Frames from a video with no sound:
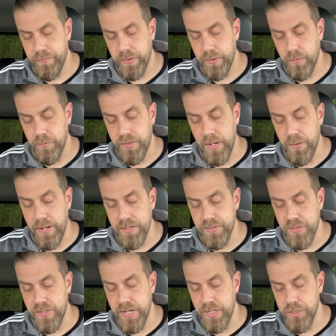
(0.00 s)
Without
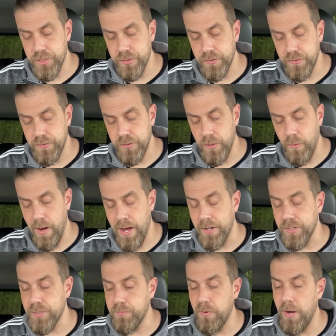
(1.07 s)
hesitation,
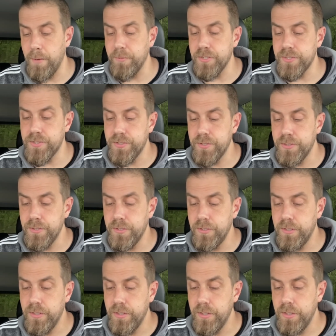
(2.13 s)
Johannes promised.
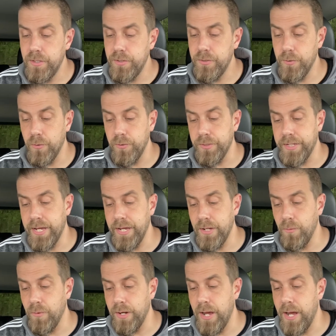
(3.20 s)
The old king
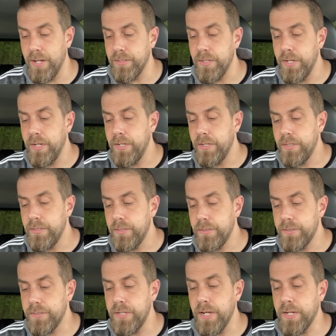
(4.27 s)
went on,
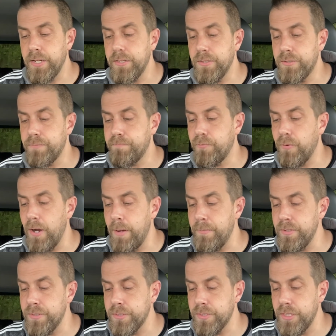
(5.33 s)
"Second,
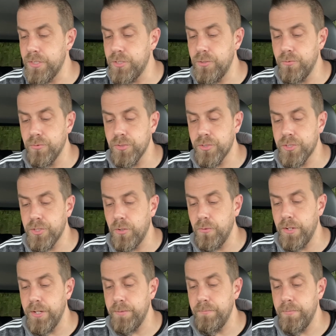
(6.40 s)
promise that you will show
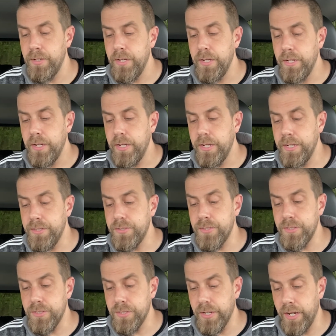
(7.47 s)
him his
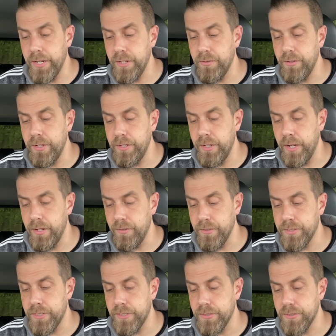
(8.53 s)
entire
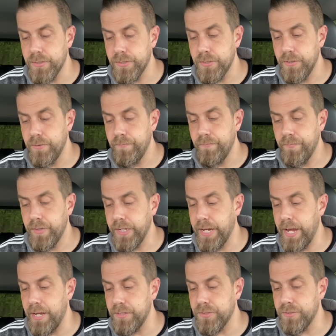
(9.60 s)
inheritance, the
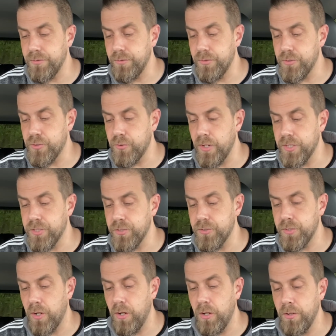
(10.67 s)
castle, the treasures,
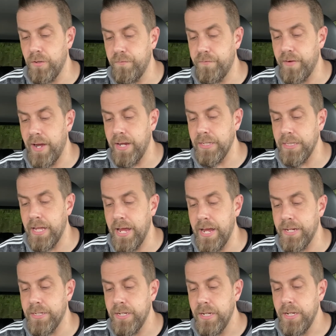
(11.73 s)
all the fine
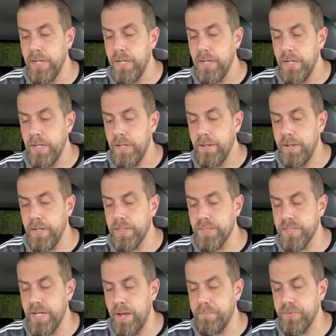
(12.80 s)
land,
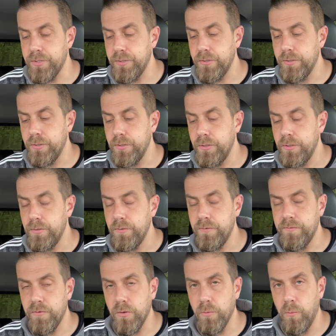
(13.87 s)
except
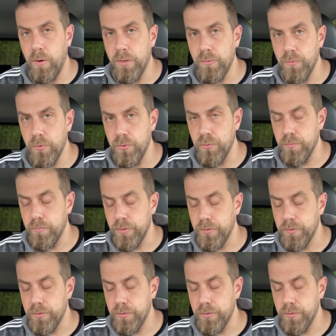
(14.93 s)
for 1 room.